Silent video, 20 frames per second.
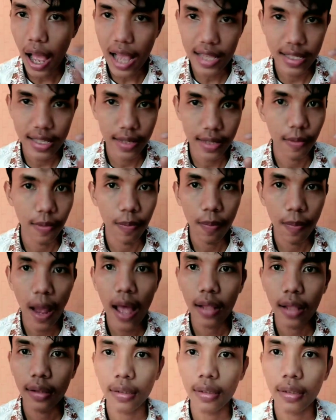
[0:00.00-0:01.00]
as
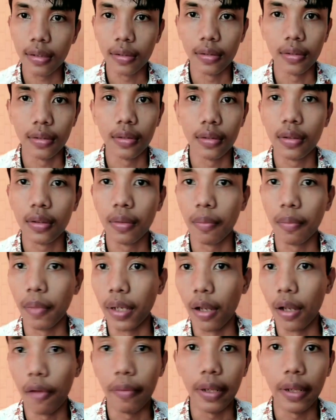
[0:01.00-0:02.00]
pantun
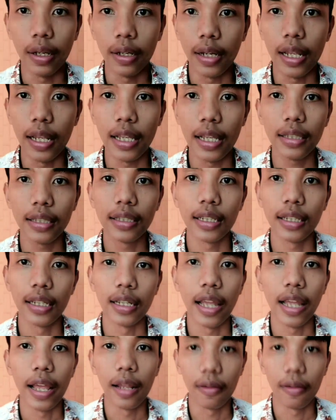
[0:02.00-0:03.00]
mean of
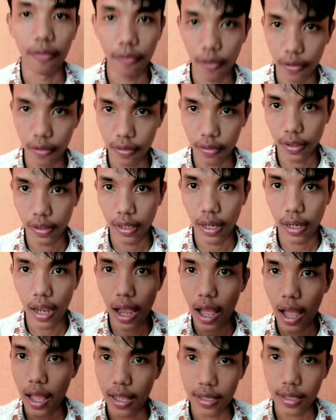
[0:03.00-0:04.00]
Indonesian and
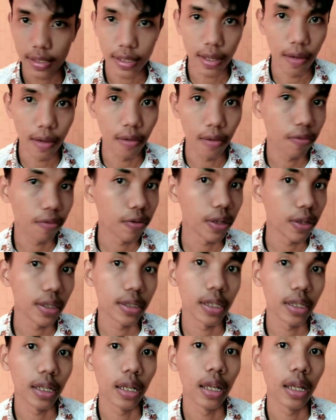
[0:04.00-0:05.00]
poetry as a
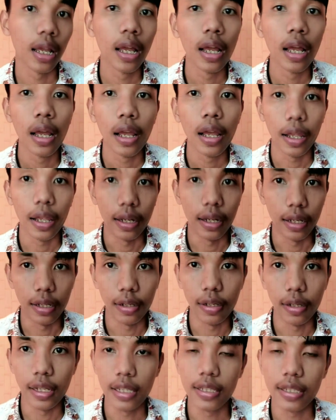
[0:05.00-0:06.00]
poetry in
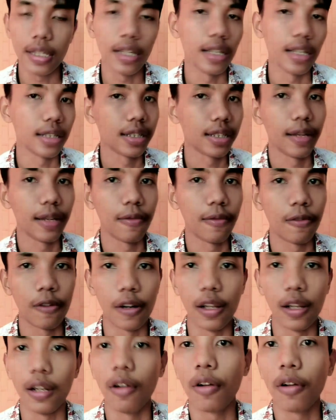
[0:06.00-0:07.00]
Indonesian is
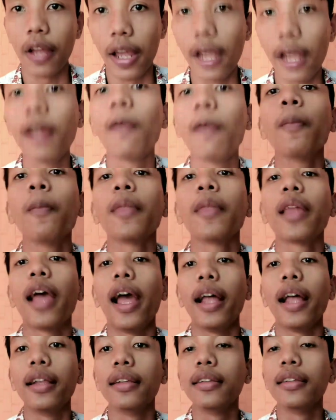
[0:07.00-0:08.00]
different. Okay,
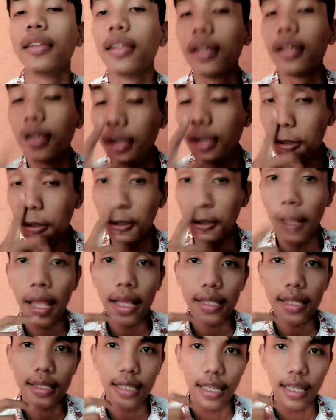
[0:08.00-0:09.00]
and the
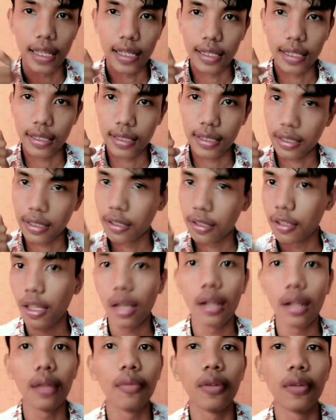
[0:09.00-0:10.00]
next is
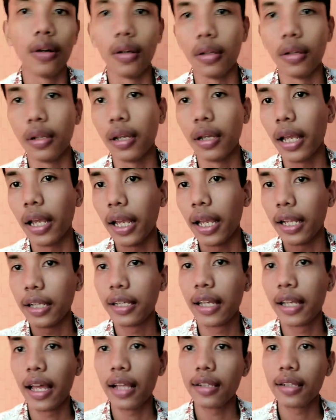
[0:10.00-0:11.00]
telephone,
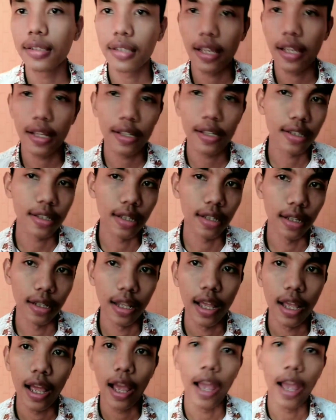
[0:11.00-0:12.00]

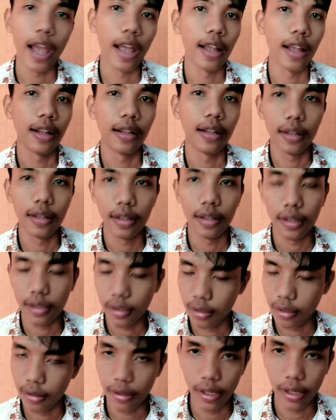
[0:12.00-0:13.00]
incantation, and
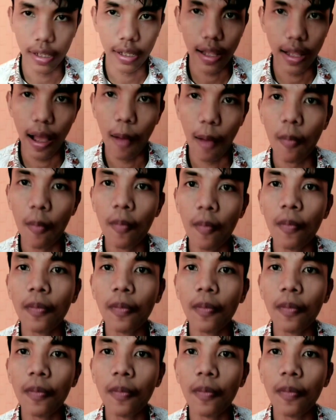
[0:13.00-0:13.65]
gurinda.